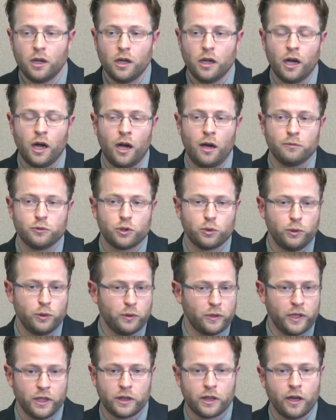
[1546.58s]
Um, so we
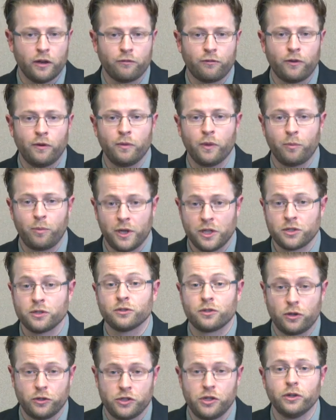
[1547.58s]
would get that from the
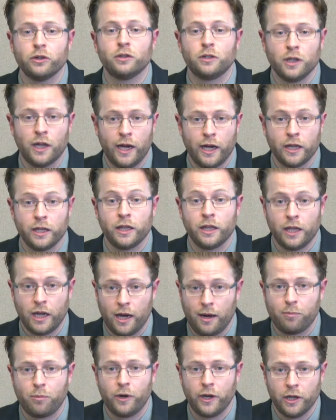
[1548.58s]
patient's arterial line in the
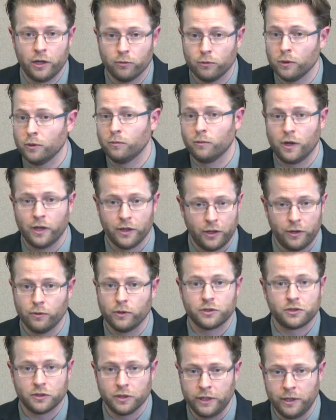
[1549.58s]
operating room while they were
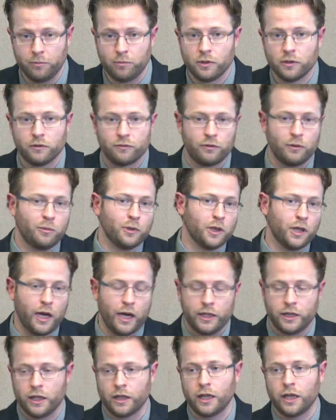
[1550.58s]
asleep from a
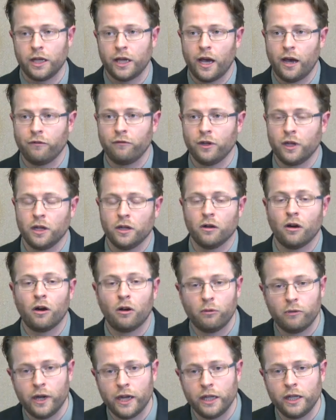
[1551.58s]
line that they have in
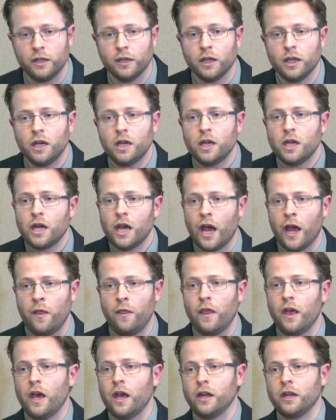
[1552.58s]
already.
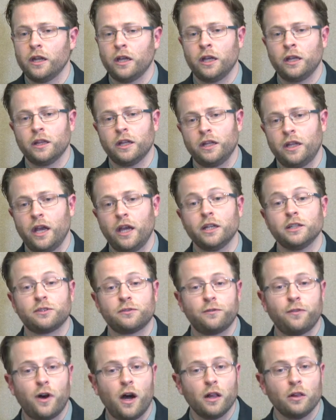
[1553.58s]
And then in the days
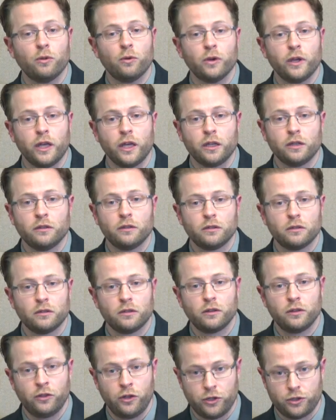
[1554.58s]
following
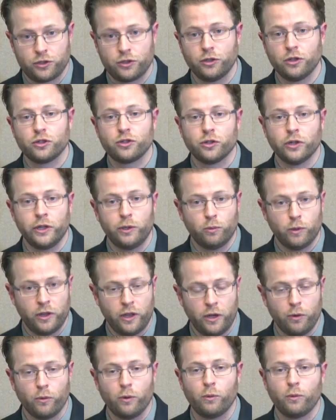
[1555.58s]
their surgery, when
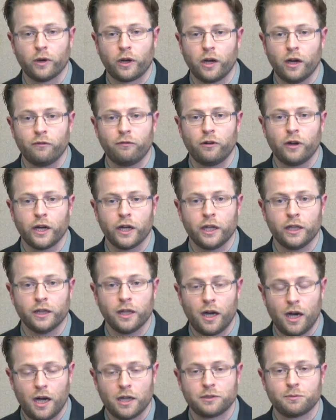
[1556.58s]
they were recovering in
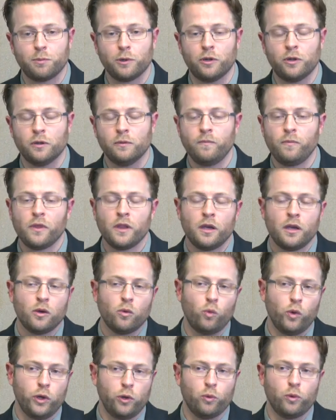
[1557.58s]
the hospital,
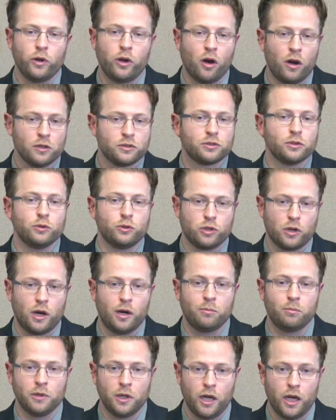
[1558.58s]
we would also
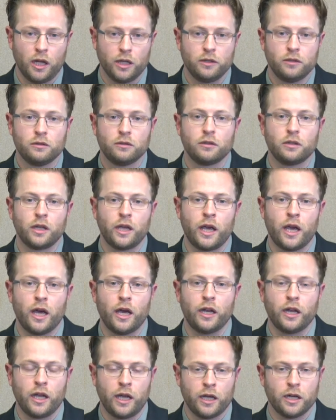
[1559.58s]
draw blood
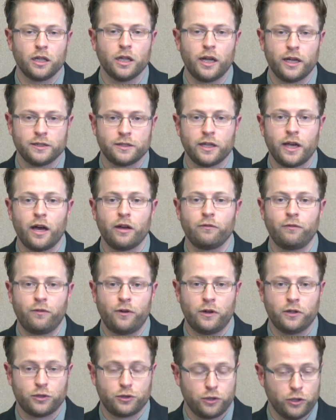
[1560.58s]
and analyze that
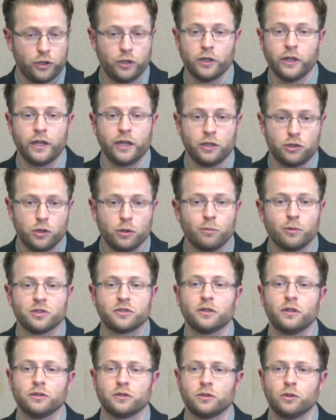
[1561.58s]
for circulating tumor
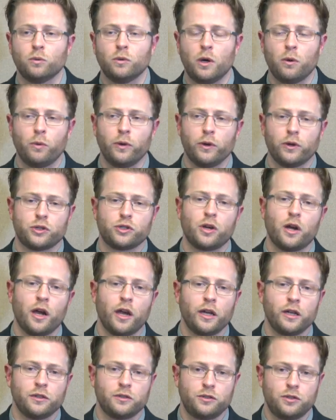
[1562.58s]
cells. So what we were
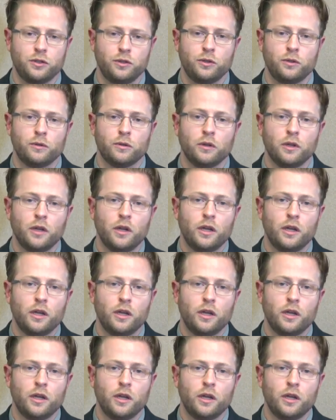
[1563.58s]
trying to